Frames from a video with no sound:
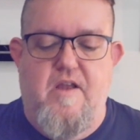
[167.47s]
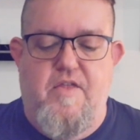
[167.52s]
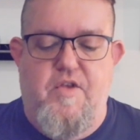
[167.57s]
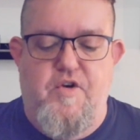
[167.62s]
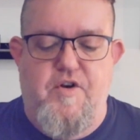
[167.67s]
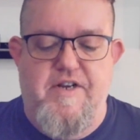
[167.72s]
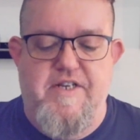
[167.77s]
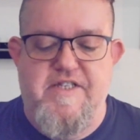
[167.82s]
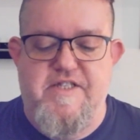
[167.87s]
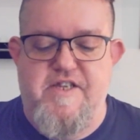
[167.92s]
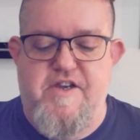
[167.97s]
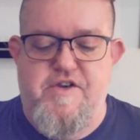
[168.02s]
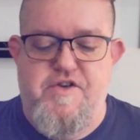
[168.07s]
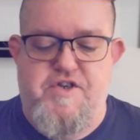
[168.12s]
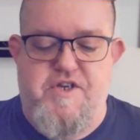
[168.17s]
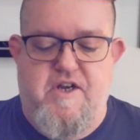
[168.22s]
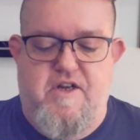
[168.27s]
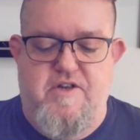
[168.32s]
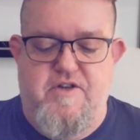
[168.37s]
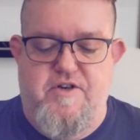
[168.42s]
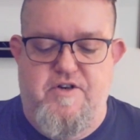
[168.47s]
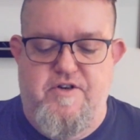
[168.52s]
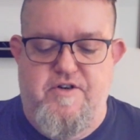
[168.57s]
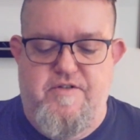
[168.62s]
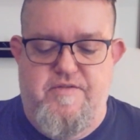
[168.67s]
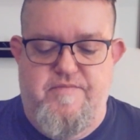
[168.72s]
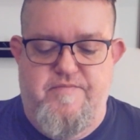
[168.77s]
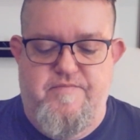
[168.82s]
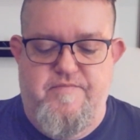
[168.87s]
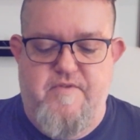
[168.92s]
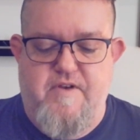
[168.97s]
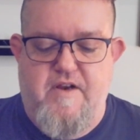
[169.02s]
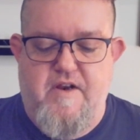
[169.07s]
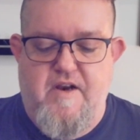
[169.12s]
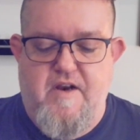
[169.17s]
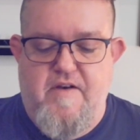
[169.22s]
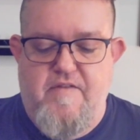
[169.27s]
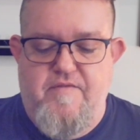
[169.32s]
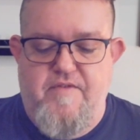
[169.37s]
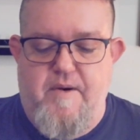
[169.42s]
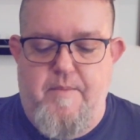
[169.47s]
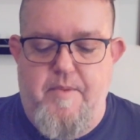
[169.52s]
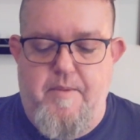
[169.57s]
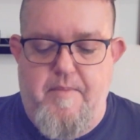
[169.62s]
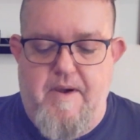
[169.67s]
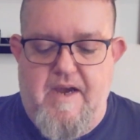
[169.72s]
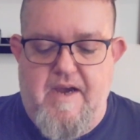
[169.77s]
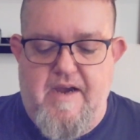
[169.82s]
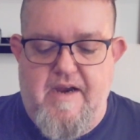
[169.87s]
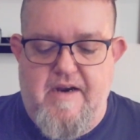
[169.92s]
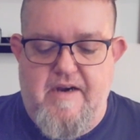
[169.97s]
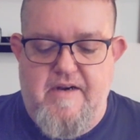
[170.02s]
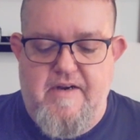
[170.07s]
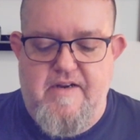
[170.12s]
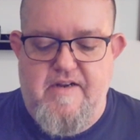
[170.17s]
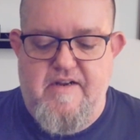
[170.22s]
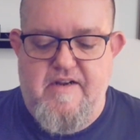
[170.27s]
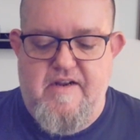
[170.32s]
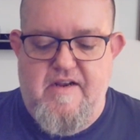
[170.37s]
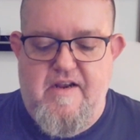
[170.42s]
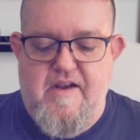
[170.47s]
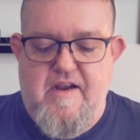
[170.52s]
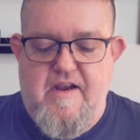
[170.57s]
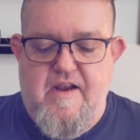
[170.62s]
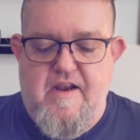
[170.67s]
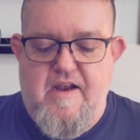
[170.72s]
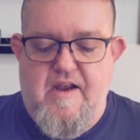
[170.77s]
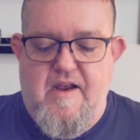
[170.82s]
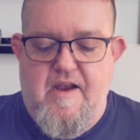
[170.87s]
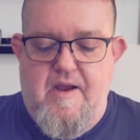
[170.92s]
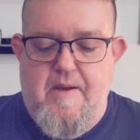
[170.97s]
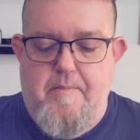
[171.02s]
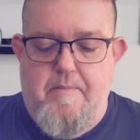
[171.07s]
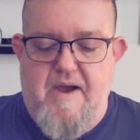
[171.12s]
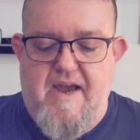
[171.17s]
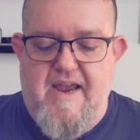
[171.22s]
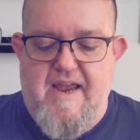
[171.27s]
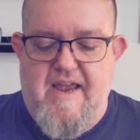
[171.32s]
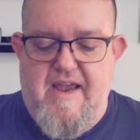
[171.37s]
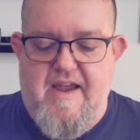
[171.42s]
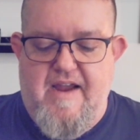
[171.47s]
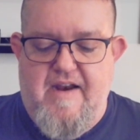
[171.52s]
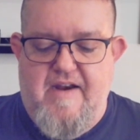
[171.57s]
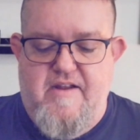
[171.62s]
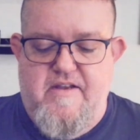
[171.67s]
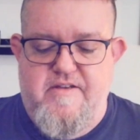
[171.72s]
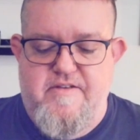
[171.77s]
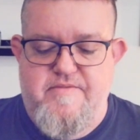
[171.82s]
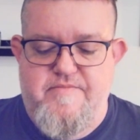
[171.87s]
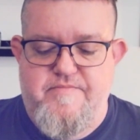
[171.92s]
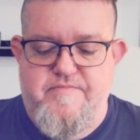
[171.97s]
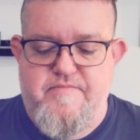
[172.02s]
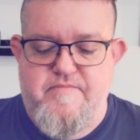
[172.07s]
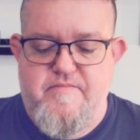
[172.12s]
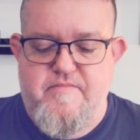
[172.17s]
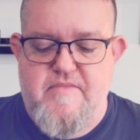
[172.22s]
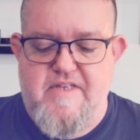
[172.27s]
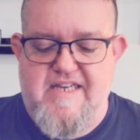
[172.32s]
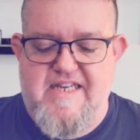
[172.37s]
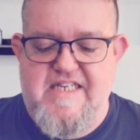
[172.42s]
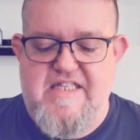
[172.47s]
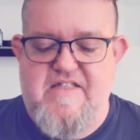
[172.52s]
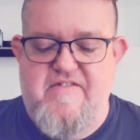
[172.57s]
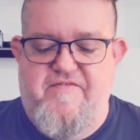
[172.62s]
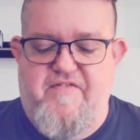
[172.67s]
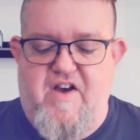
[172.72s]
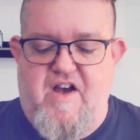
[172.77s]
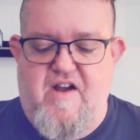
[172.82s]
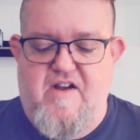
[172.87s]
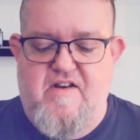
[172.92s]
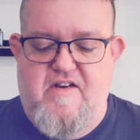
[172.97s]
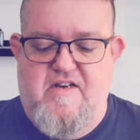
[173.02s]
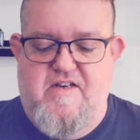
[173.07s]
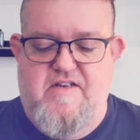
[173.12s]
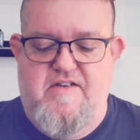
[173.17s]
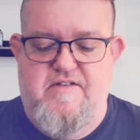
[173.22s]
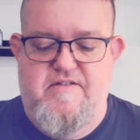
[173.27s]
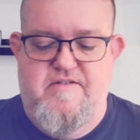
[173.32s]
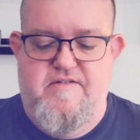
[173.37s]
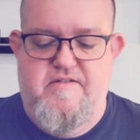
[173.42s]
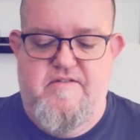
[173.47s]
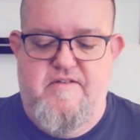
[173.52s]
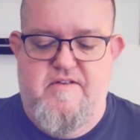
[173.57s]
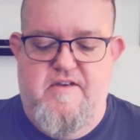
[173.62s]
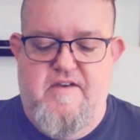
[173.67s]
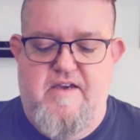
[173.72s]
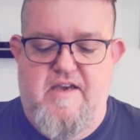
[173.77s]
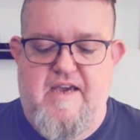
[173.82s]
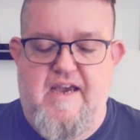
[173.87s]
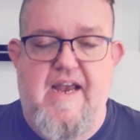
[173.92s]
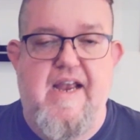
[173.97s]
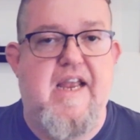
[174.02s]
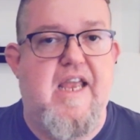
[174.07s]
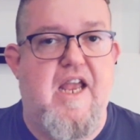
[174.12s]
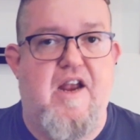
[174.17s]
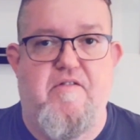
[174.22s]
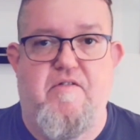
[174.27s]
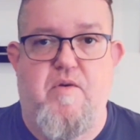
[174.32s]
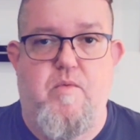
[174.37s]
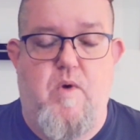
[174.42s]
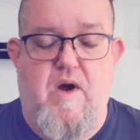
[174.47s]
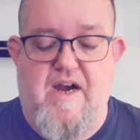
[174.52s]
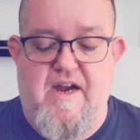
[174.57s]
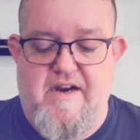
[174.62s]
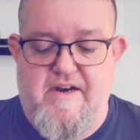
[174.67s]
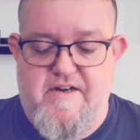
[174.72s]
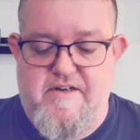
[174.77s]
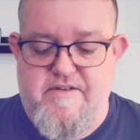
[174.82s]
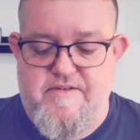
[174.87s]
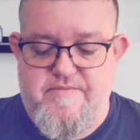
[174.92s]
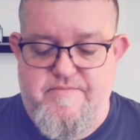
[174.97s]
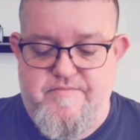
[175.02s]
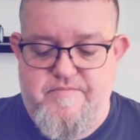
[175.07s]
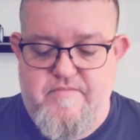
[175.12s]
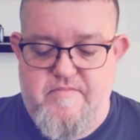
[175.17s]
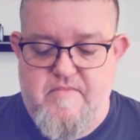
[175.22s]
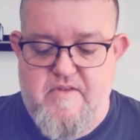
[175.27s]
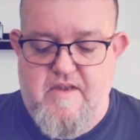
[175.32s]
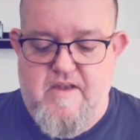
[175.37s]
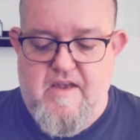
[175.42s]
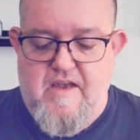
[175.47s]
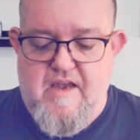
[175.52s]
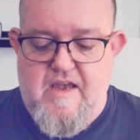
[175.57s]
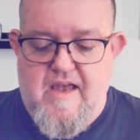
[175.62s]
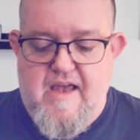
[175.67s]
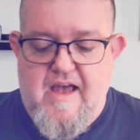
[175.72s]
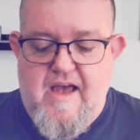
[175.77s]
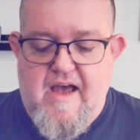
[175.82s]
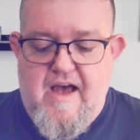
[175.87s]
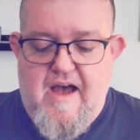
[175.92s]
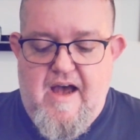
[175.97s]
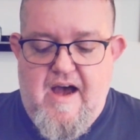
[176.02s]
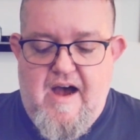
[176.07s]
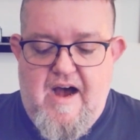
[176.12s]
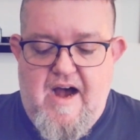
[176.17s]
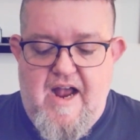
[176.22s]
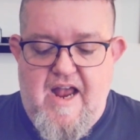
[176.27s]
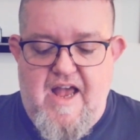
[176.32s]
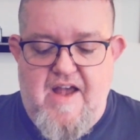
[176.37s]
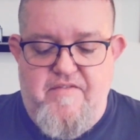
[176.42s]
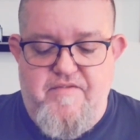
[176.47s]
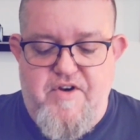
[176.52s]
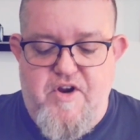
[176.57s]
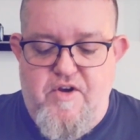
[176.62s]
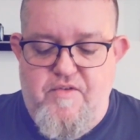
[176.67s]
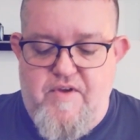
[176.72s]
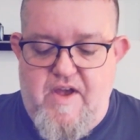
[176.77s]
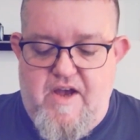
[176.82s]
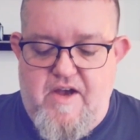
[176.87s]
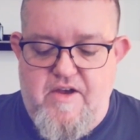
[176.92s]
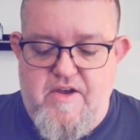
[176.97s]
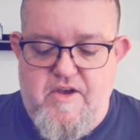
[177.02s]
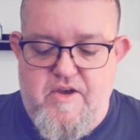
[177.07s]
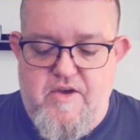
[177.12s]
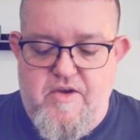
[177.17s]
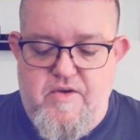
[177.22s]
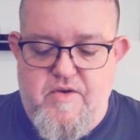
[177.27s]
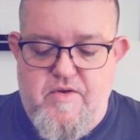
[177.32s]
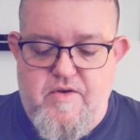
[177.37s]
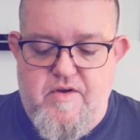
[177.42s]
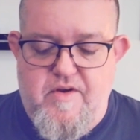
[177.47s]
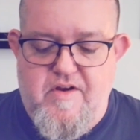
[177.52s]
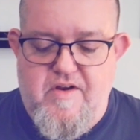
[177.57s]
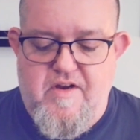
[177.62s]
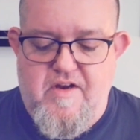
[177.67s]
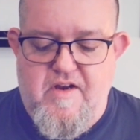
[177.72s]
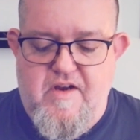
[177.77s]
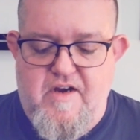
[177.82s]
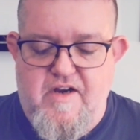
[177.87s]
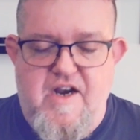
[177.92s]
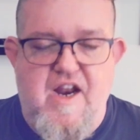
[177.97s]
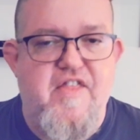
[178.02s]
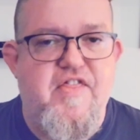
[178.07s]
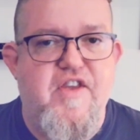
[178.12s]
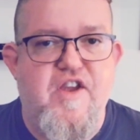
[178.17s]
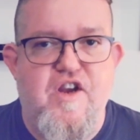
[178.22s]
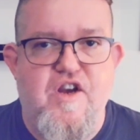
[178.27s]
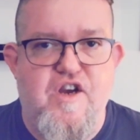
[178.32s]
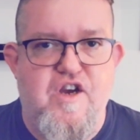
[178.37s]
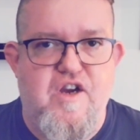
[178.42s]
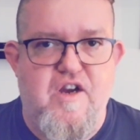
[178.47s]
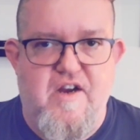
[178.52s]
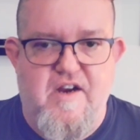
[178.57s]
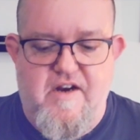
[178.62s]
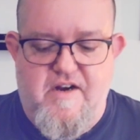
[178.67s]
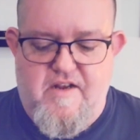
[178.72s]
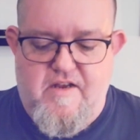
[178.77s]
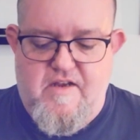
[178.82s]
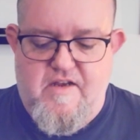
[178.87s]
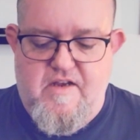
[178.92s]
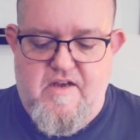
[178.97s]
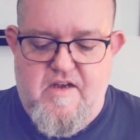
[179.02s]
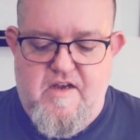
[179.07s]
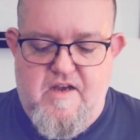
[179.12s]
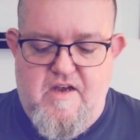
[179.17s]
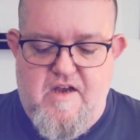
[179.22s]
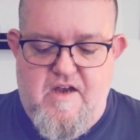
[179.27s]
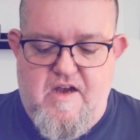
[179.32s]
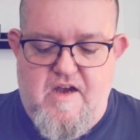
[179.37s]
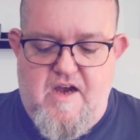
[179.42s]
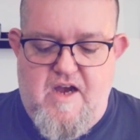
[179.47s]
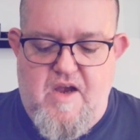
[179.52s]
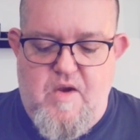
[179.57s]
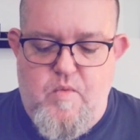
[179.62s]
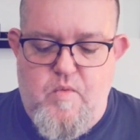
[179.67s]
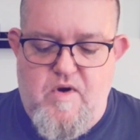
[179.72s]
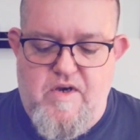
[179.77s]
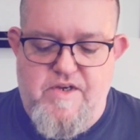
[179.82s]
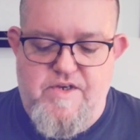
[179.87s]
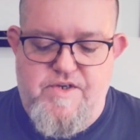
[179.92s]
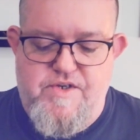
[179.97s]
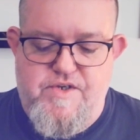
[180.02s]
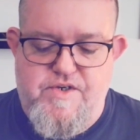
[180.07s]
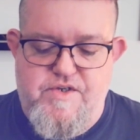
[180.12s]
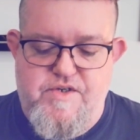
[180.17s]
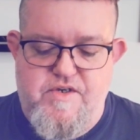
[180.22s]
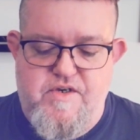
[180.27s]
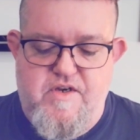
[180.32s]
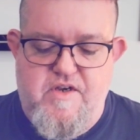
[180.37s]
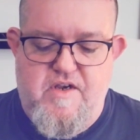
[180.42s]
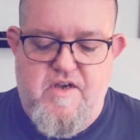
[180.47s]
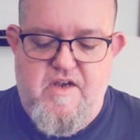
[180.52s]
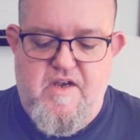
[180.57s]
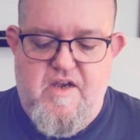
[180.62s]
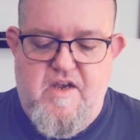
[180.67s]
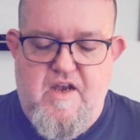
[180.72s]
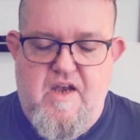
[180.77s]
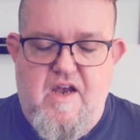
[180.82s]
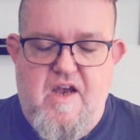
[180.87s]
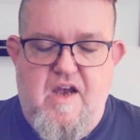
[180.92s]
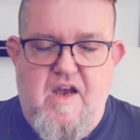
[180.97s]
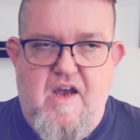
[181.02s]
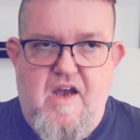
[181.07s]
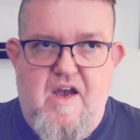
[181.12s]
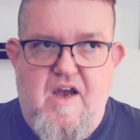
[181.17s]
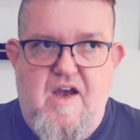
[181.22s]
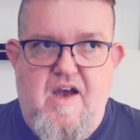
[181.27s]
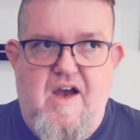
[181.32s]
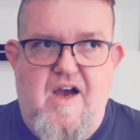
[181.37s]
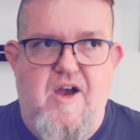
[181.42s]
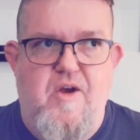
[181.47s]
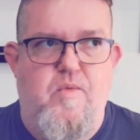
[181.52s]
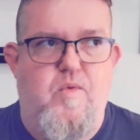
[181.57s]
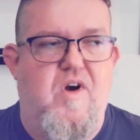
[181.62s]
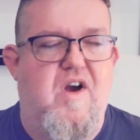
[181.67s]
there is no shelter from the mind. My head is fucked and can't rewind. I have no value, nothing good. I wish I